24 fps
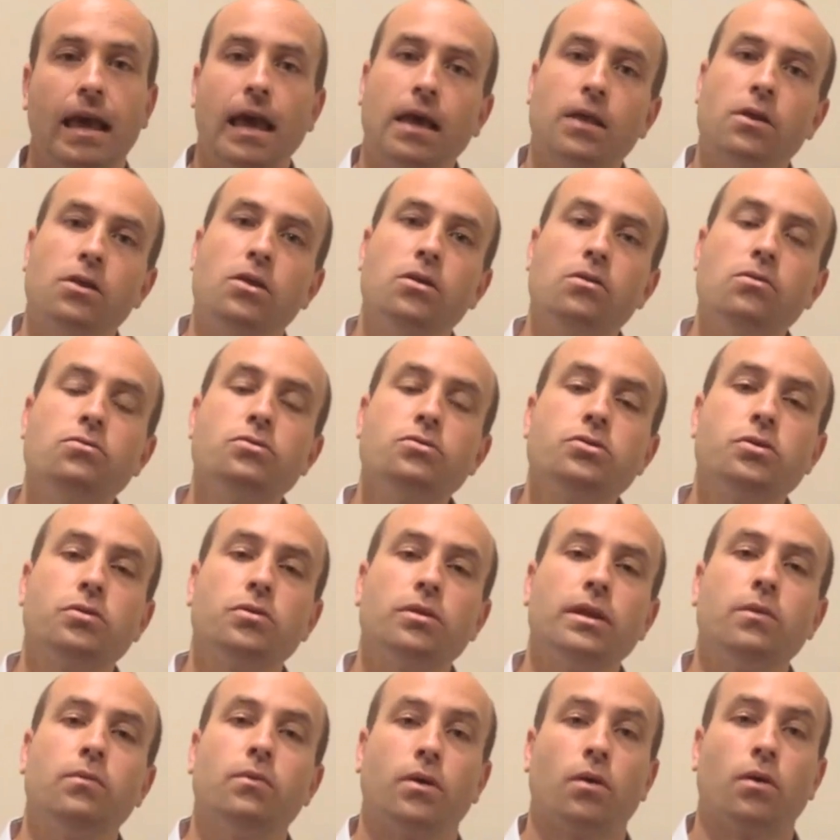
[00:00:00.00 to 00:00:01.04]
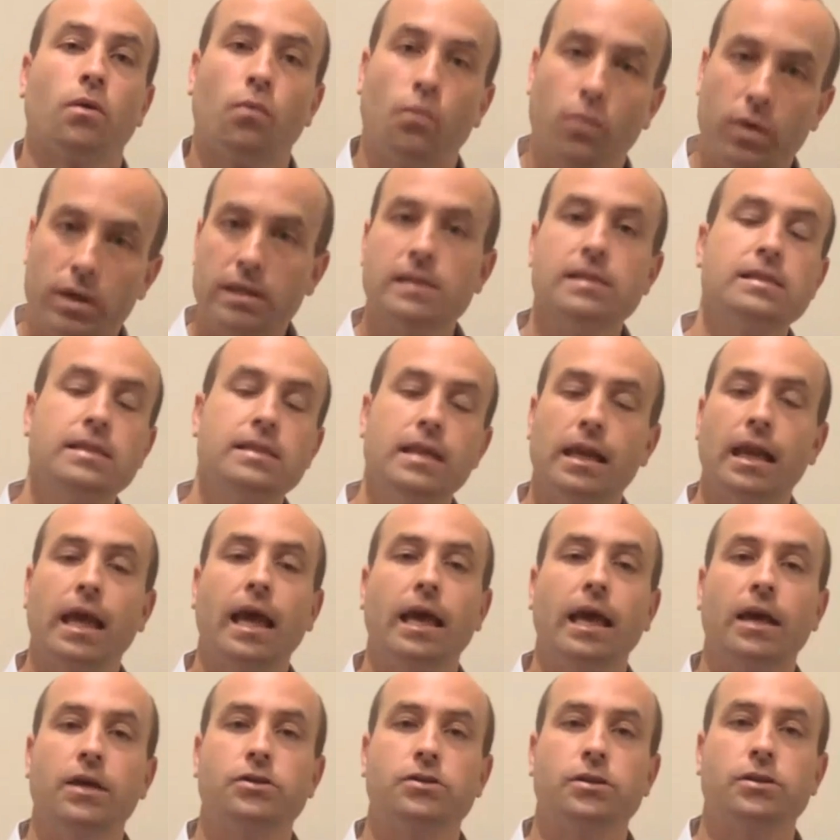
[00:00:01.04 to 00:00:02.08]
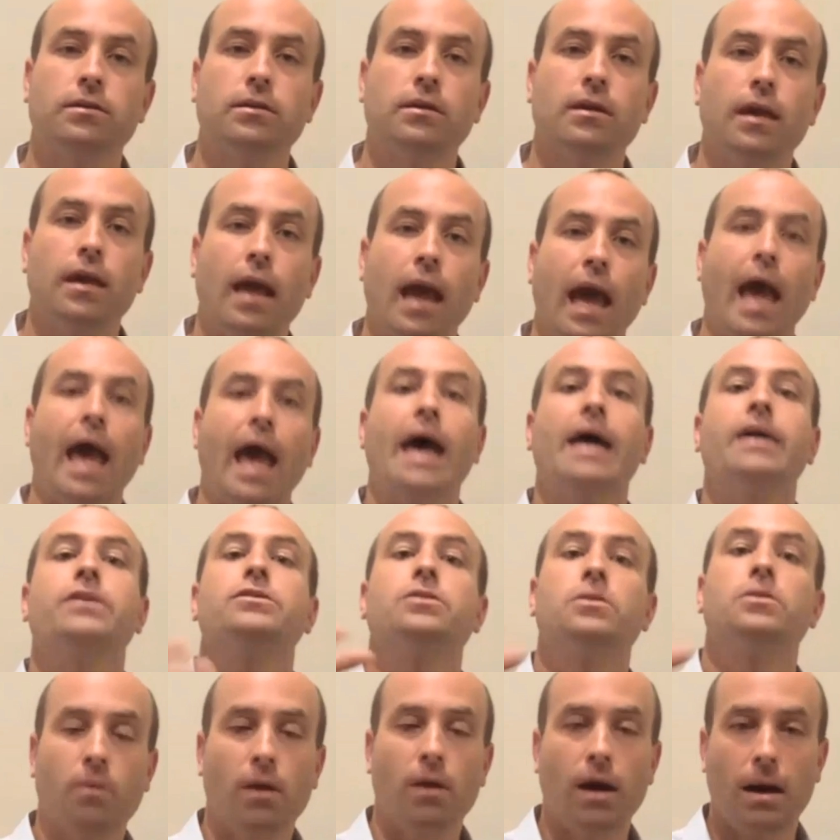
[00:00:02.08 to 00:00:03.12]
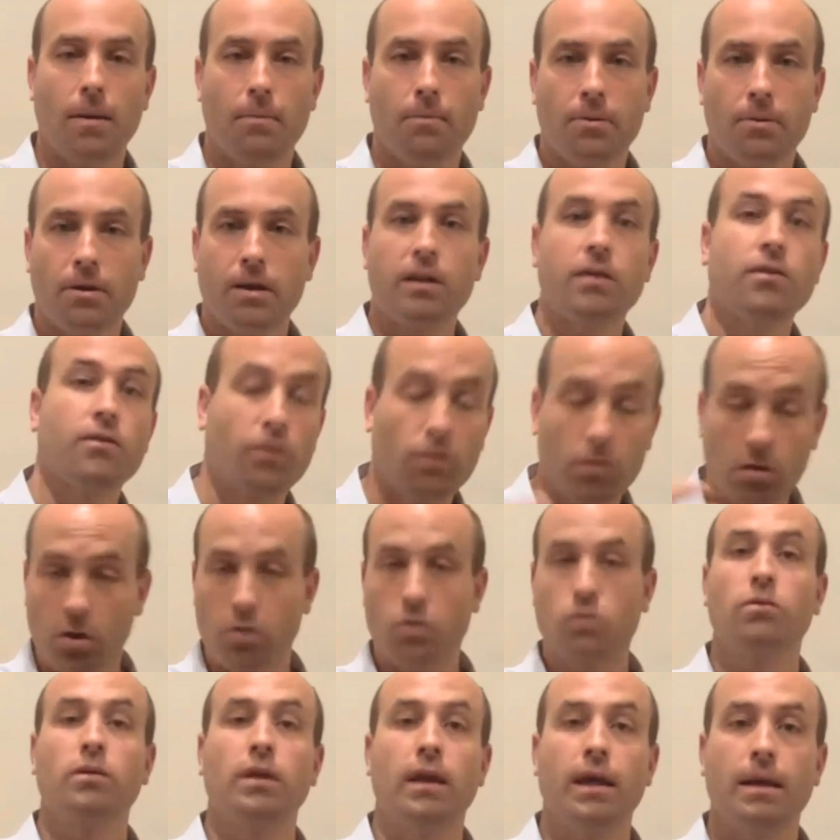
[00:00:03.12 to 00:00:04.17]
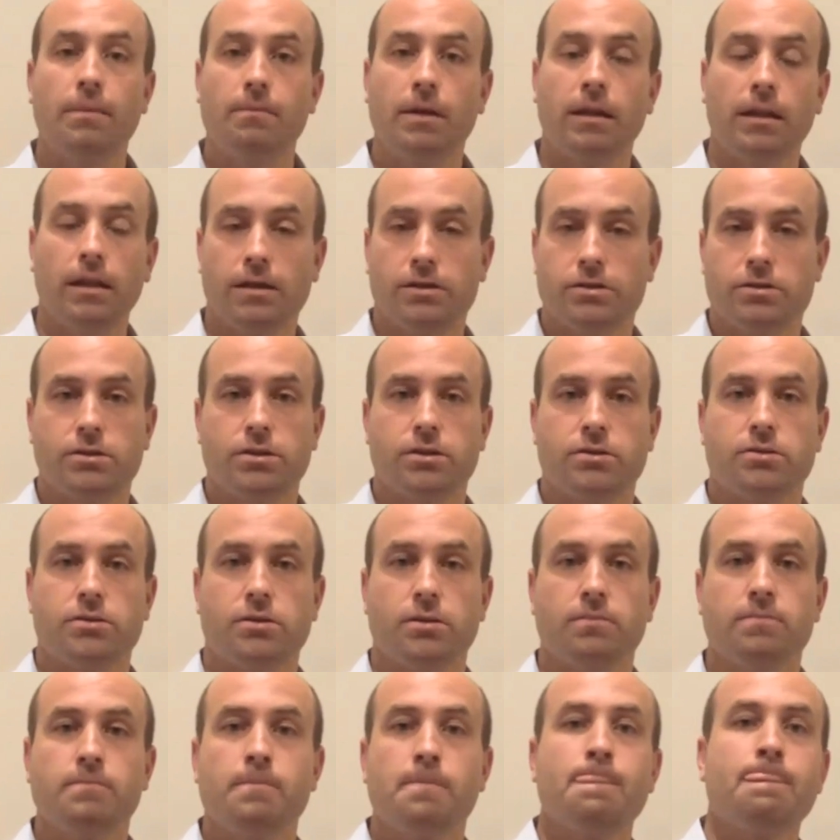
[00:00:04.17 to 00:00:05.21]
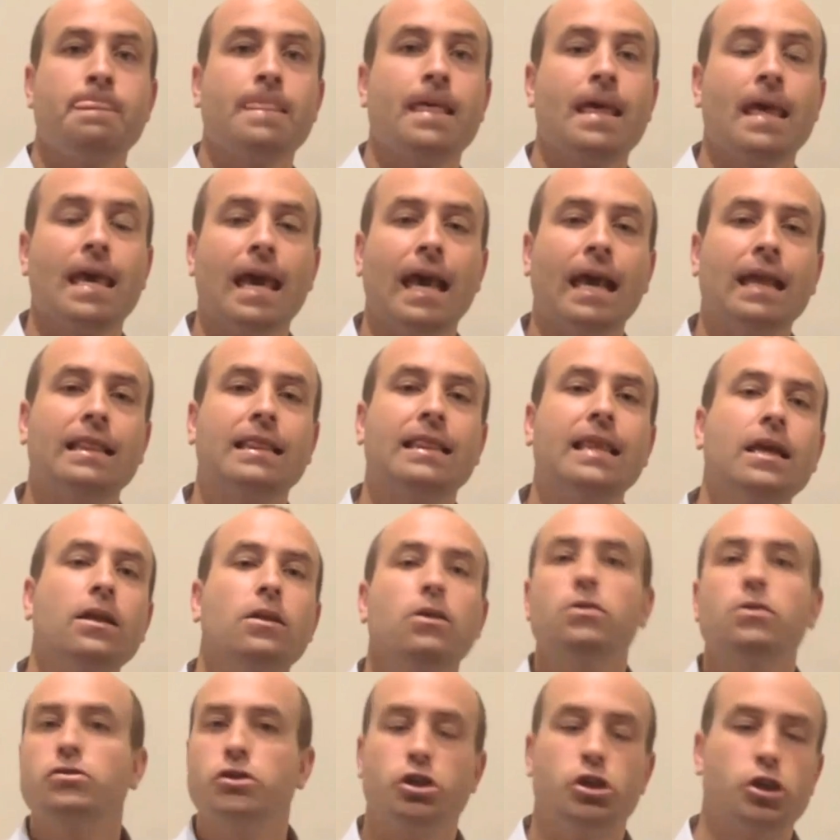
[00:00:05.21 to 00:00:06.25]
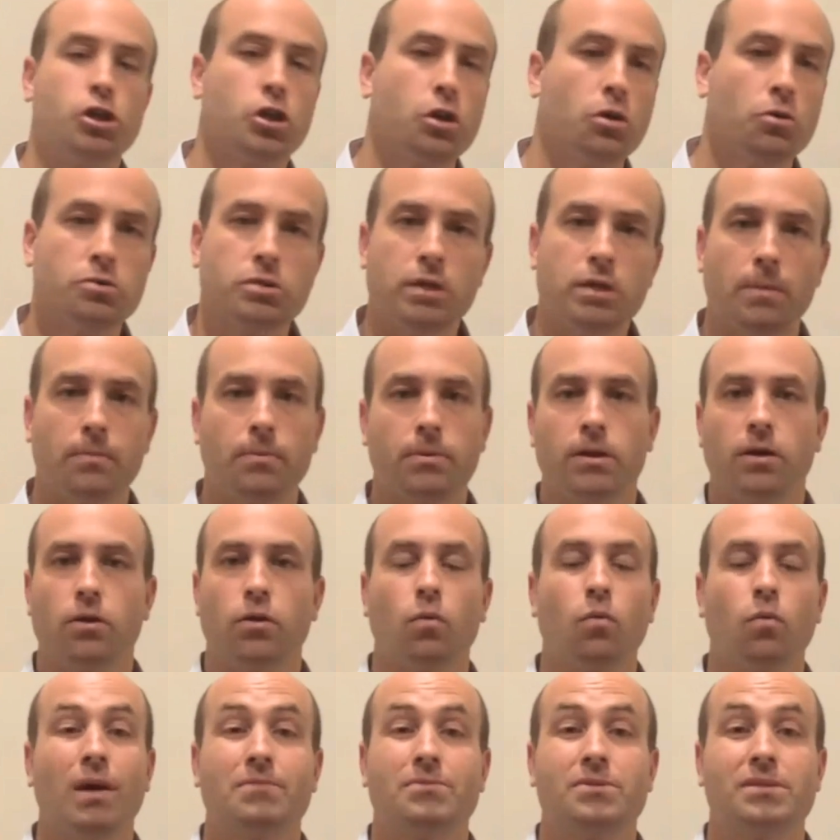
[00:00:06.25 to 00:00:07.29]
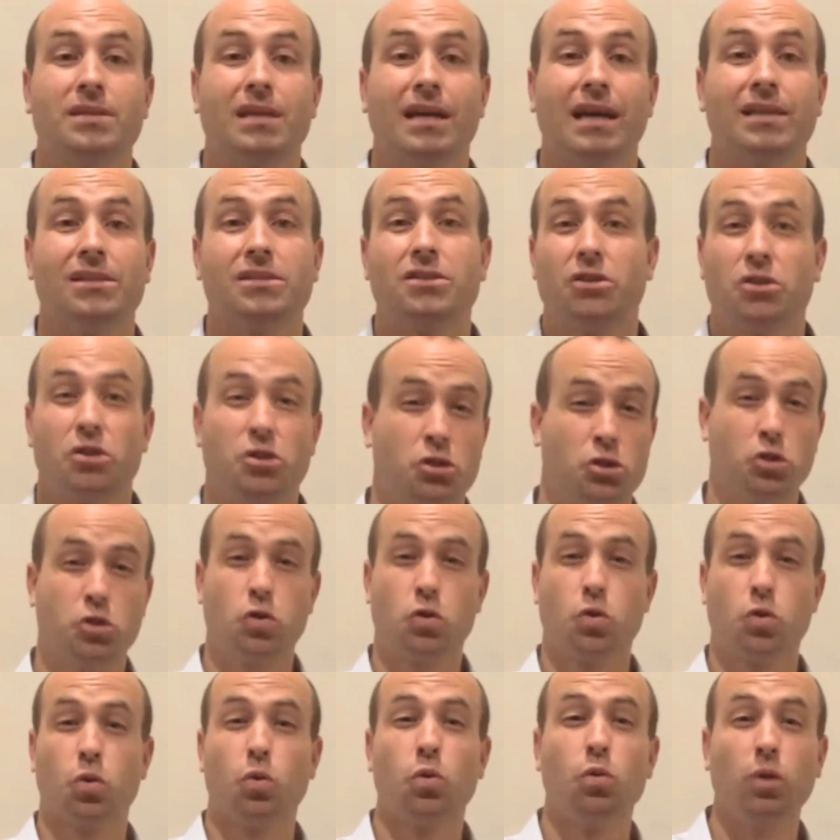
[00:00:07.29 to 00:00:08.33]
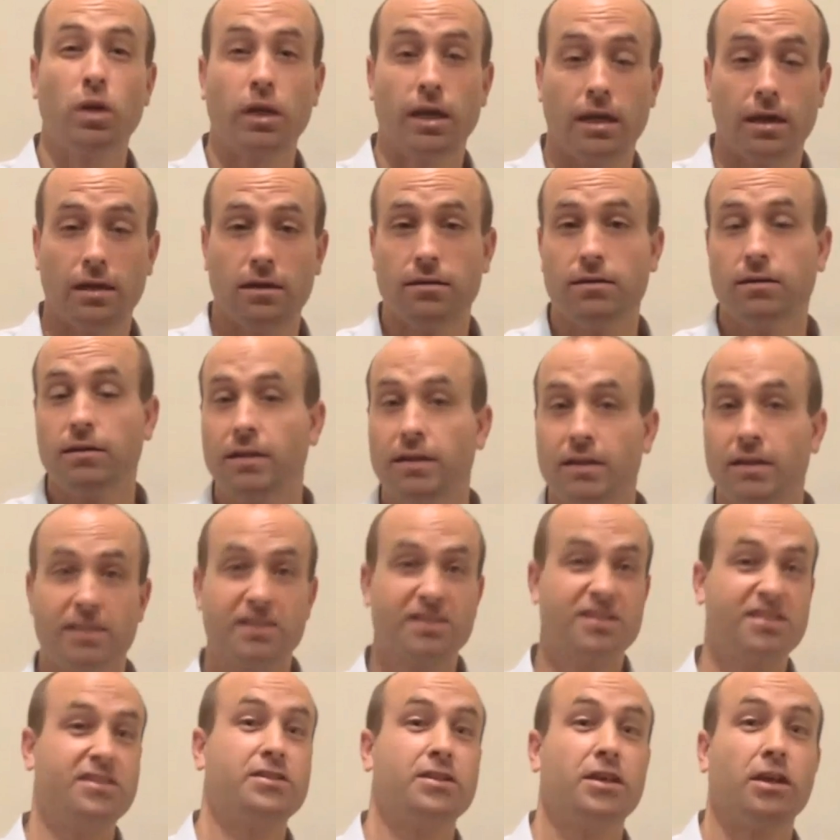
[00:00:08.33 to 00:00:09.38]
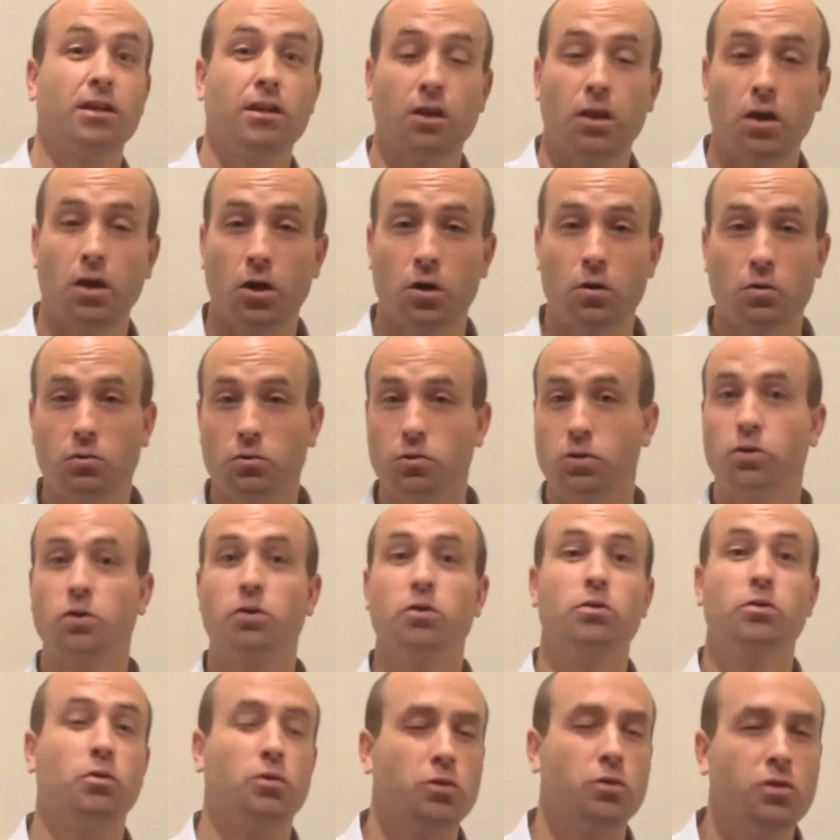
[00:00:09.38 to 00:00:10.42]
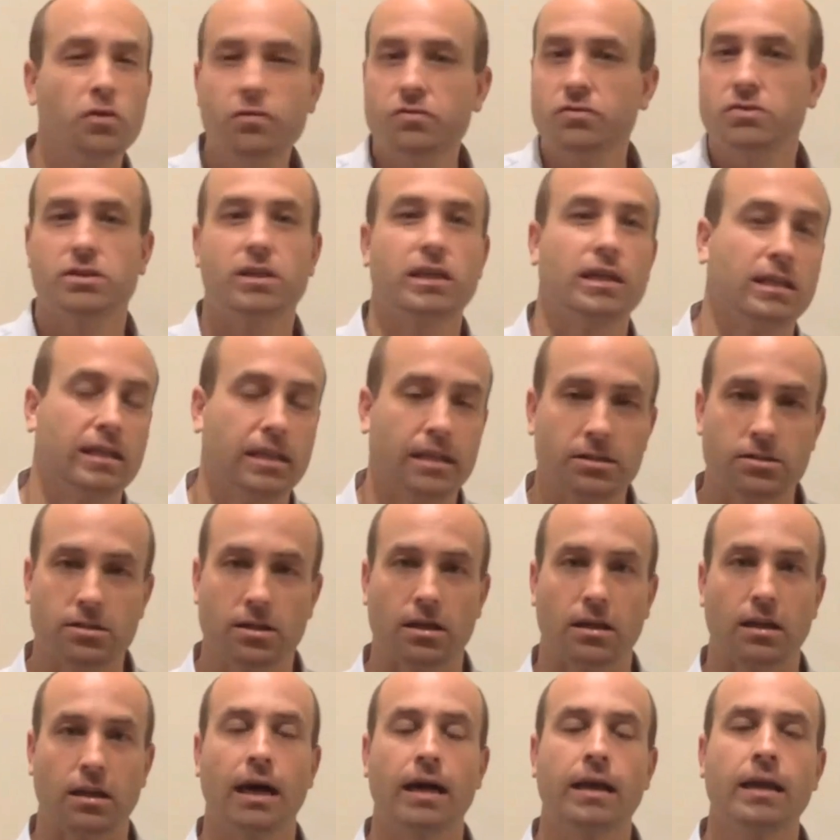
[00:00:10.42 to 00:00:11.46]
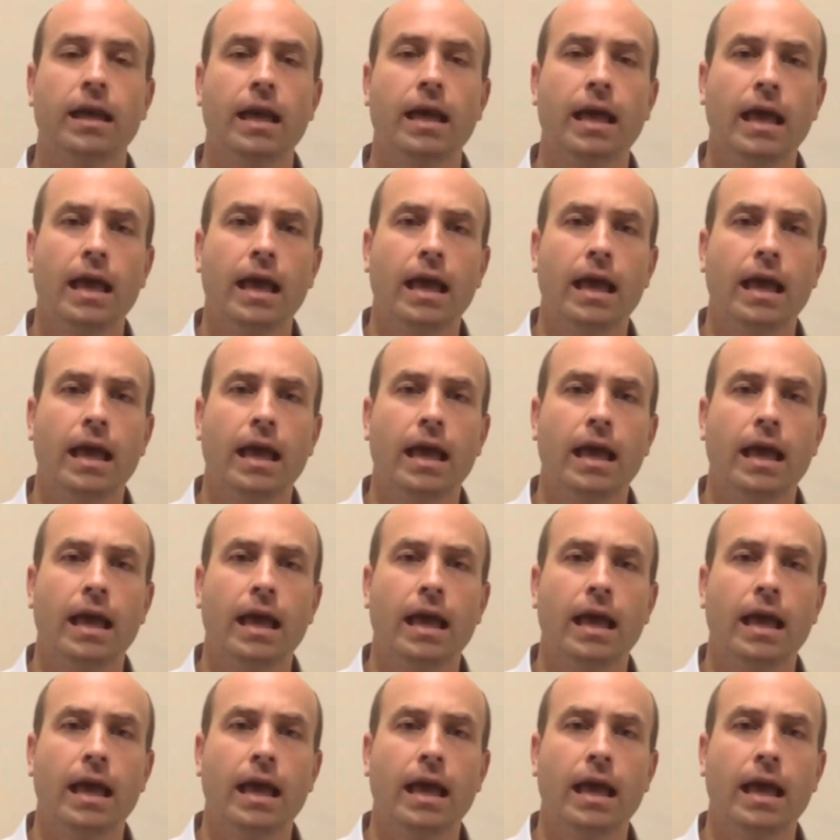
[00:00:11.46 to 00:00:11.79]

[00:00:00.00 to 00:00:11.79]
And usually when a real estate agent adds a property to their local MLS system, it then usually shows up on other websites such as Trulia, Zillow, Google. You've seen these online.